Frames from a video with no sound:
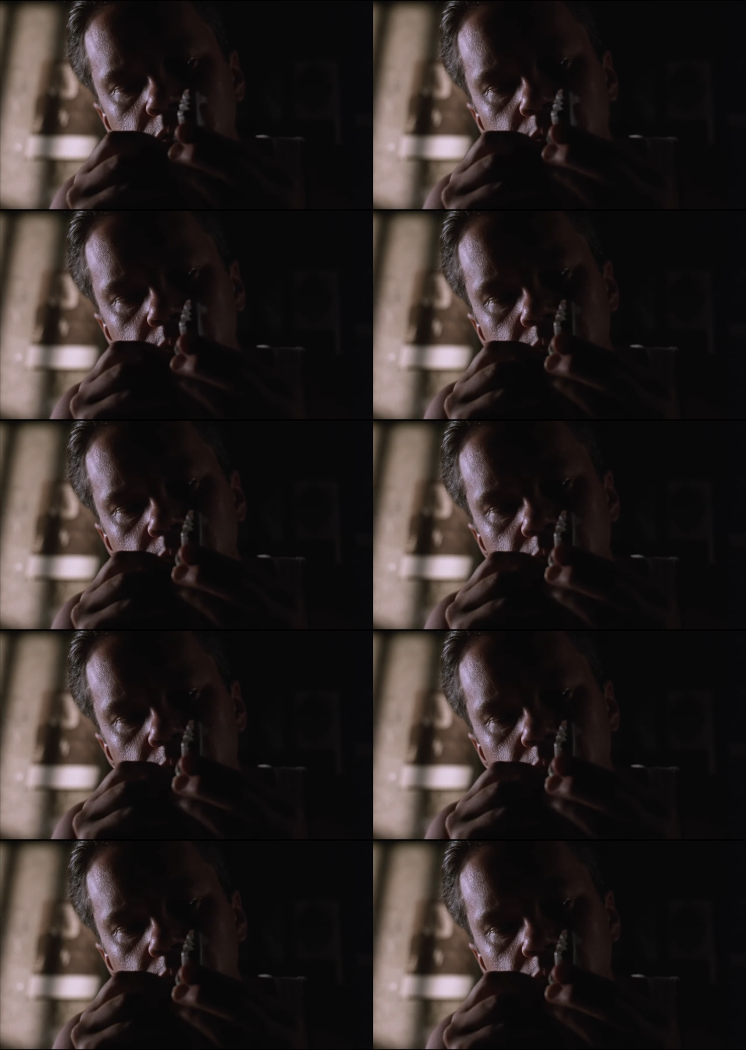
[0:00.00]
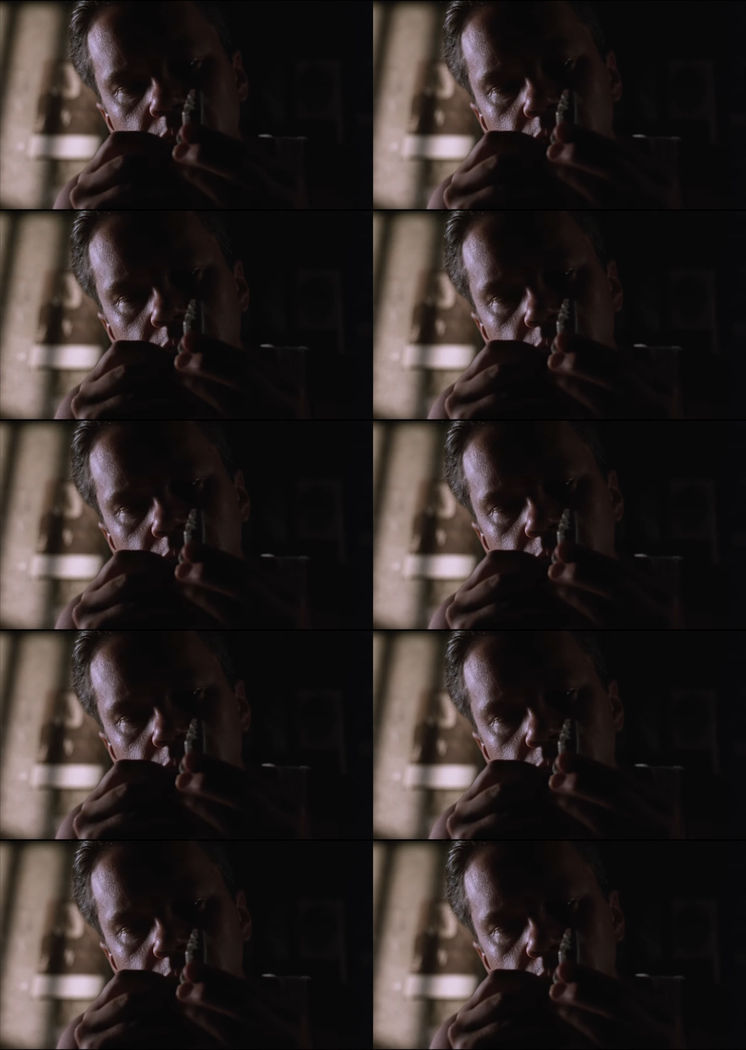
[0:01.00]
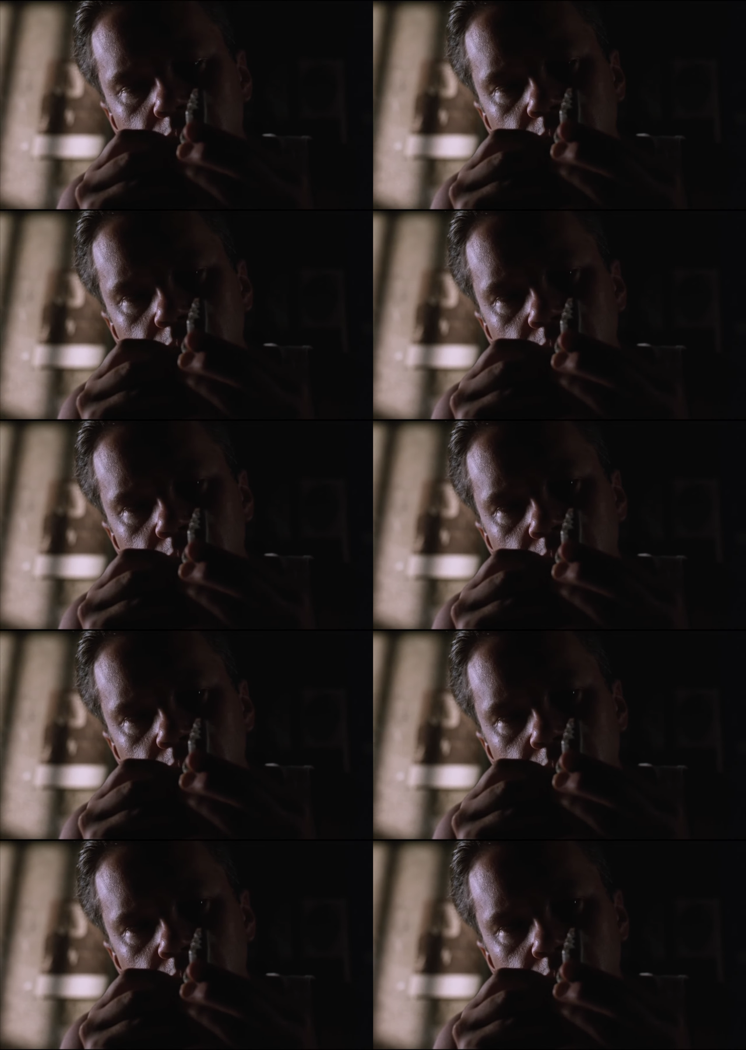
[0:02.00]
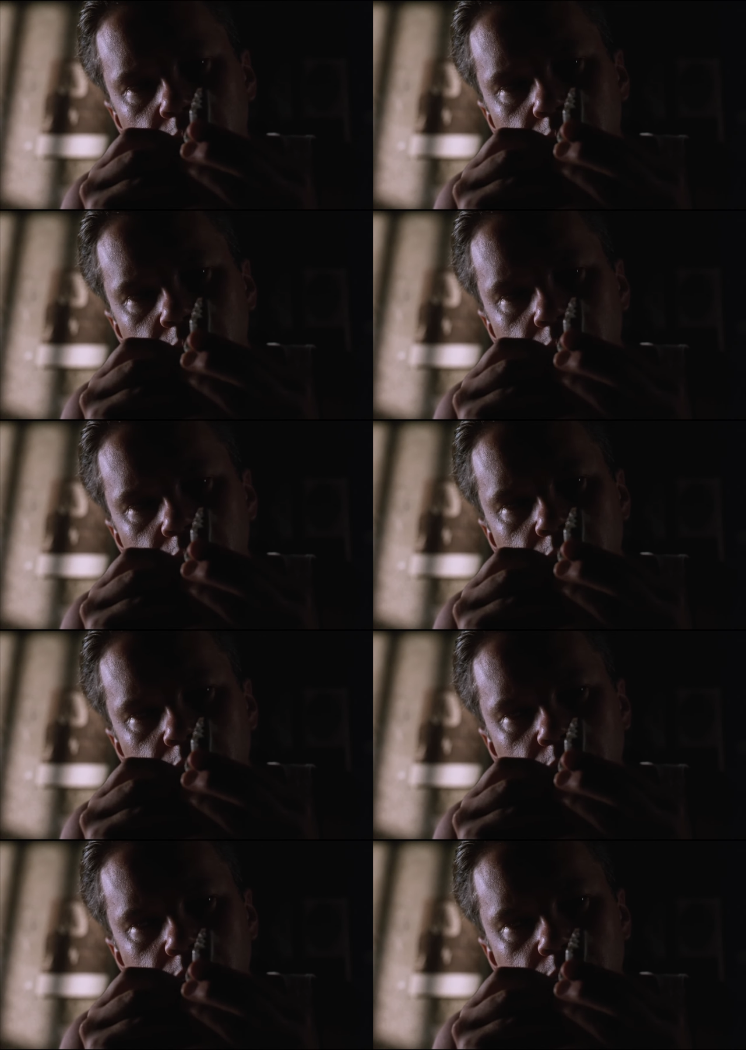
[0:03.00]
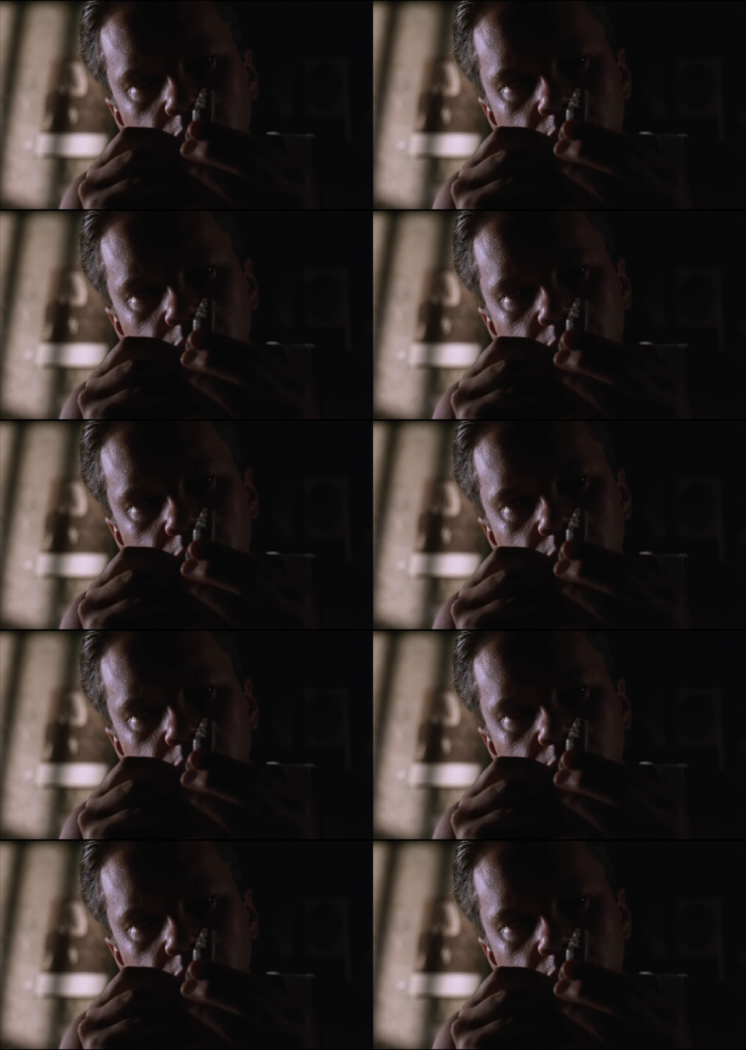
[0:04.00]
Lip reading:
Nobody's mouth can be seen.